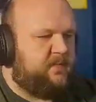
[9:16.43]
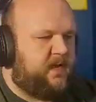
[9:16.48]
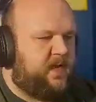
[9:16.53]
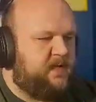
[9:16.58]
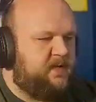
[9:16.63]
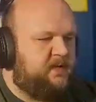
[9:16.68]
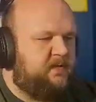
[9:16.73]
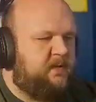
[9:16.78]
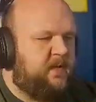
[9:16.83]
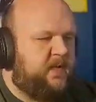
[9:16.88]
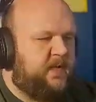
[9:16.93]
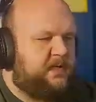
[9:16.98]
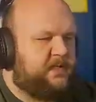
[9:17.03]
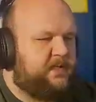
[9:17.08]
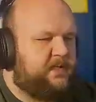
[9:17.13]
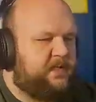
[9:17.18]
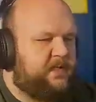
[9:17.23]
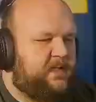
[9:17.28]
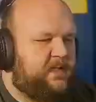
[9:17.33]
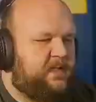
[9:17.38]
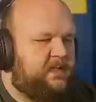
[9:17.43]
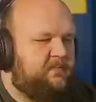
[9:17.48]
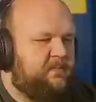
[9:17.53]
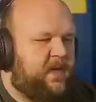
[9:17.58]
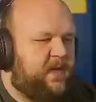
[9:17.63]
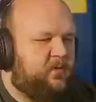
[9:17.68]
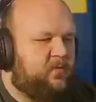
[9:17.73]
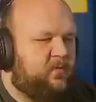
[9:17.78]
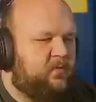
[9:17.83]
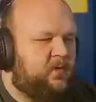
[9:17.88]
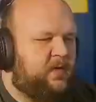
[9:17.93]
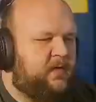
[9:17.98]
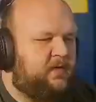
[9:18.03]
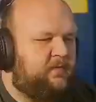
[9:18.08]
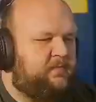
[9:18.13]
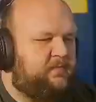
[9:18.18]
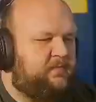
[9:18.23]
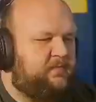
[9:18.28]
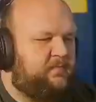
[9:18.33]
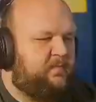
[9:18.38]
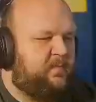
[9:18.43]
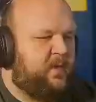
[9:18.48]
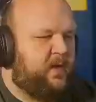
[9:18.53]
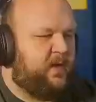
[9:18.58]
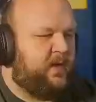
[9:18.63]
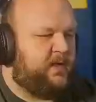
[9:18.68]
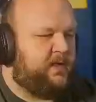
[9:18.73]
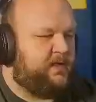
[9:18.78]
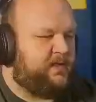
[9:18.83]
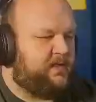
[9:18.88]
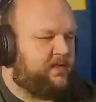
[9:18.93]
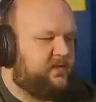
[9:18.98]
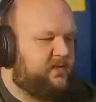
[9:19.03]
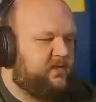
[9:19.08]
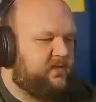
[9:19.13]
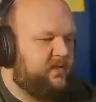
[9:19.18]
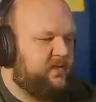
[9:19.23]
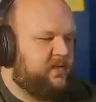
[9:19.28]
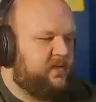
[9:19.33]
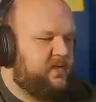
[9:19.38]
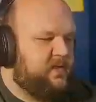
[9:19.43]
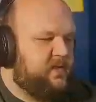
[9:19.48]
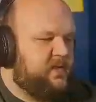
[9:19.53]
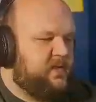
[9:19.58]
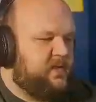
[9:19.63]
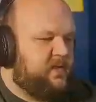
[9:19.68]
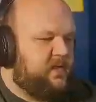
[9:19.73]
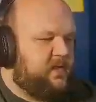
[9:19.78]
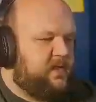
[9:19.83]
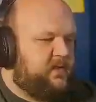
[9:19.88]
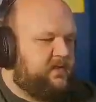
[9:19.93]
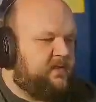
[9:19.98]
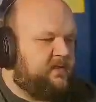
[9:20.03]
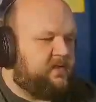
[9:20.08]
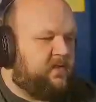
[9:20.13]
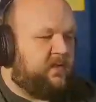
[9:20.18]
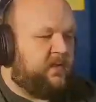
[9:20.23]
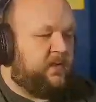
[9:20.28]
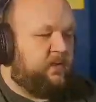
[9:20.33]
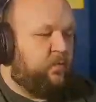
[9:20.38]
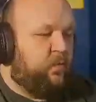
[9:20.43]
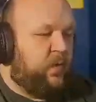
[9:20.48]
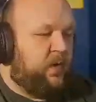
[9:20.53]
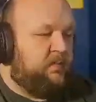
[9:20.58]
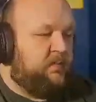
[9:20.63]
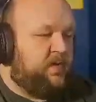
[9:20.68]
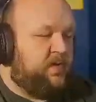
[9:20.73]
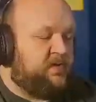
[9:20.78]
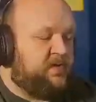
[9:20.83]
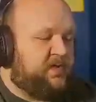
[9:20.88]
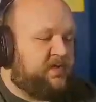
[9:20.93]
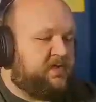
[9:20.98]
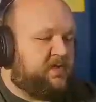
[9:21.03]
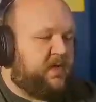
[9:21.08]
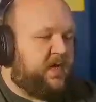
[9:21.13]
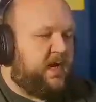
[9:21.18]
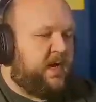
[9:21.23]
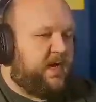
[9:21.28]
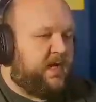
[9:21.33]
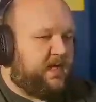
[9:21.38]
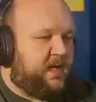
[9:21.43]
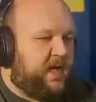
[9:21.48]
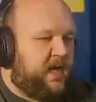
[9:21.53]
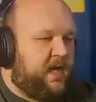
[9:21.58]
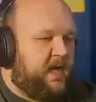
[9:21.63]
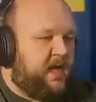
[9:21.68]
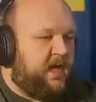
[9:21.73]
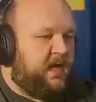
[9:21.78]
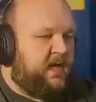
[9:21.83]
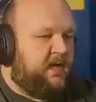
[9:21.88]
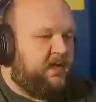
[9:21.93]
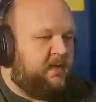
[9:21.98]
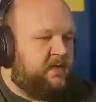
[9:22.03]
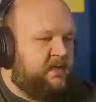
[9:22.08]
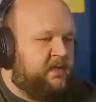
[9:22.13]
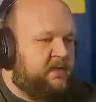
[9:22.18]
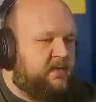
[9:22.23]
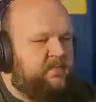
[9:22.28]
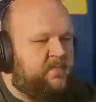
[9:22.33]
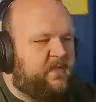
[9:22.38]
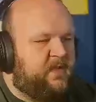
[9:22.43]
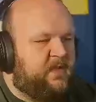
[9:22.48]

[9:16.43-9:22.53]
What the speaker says: I do like the metal riff, but there's only one music track, and the